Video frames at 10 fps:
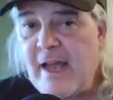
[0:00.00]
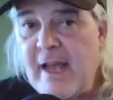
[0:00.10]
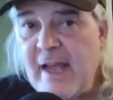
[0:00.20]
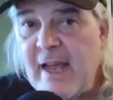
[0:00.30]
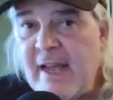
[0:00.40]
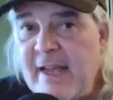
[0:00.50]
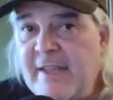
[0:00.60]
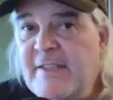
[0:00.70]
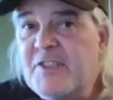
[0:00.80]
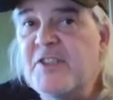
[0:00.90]

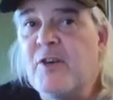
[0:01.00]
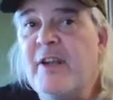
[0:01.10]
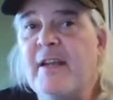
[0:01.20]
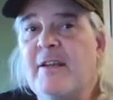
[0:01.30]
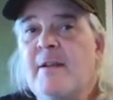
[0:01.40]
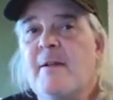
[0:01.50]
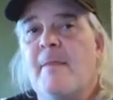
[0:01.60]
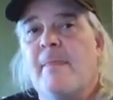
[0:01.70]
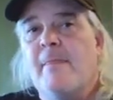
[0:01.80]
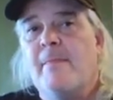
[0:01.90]
I disagree.
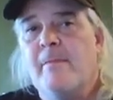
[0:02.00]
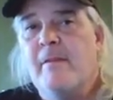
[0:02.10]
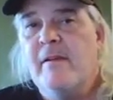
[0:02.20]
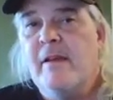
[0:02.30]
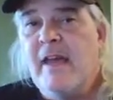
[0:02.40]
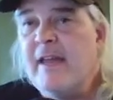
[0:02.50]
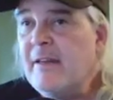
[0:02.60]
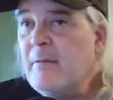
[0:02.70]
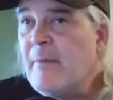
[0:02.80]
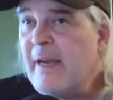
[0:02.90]

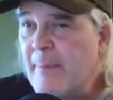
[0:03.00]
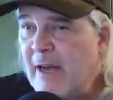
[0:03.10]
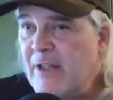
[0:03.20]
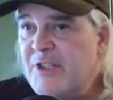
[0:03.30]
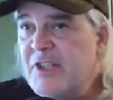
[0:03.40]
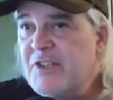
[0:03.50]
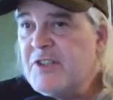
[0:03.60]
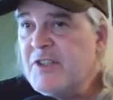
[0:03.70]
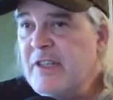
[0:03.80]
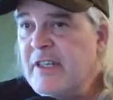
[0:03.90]
And my apologies
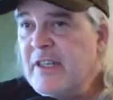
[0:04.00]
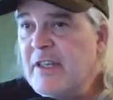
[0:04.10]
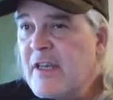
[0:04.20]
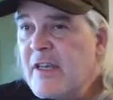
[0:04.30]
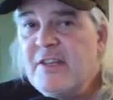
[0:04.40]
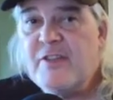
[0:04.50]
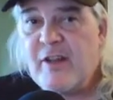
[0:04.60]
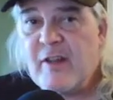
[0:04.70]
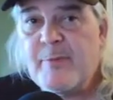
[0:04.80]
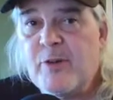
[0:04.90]
to the
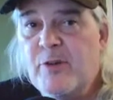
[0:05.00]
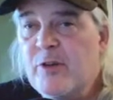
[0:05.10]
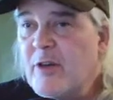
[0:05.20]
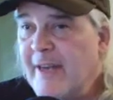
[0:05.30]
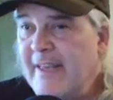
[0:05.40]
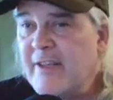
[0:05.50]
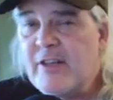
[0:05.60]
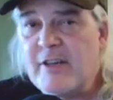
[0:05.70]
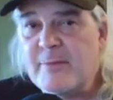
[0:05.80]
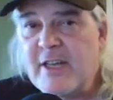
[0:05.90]
developer who created
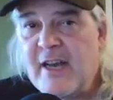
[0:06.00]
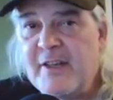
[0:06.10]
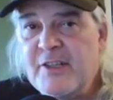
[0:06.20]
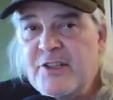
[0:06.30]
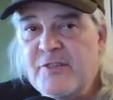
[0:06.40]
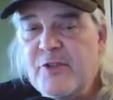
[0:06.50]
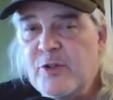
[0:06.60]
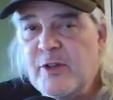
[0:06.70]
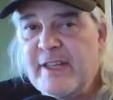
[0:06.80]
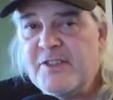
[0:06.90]
Autumn Cottage. If you
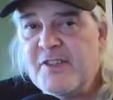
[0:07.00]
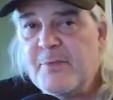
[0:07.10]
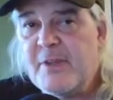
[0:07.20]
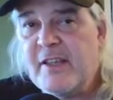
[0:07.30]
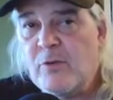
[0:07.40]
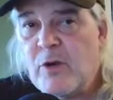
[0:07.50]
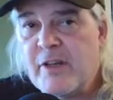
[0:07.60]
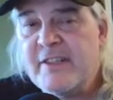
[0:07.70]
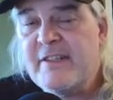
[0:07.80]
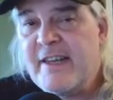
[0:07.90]
created something that
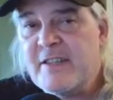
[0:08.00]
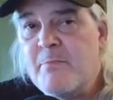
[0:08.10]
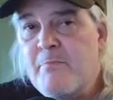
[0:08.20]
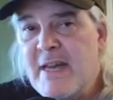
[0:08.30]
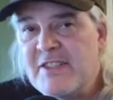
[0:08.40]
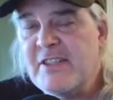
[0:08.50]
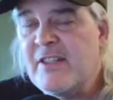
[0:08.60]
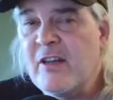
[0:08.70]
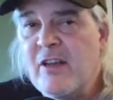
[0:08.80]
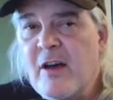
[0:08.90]
worked and Daz messed it
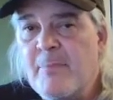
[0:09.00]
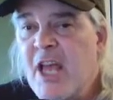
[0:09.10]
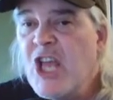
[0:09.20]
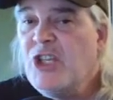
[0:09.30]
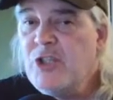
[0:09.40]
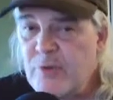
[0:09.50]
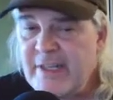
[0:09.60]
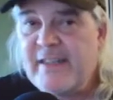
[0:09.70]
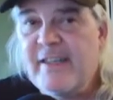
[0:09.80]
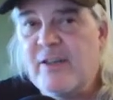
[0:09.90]
all up, you
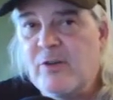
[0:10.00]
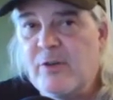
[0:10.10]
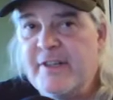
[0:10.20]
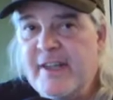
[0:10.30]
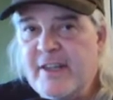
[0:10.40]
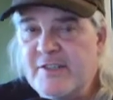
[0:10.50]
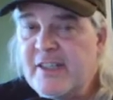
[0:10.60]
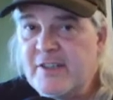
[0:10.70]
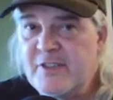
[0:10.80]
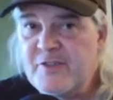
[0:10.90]
need to get a hold of Daz and
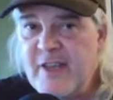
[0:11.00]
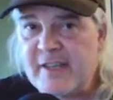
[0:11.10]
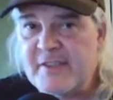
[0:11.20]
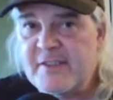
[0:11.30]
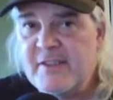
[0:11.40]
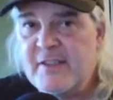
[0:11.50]
get this fixed.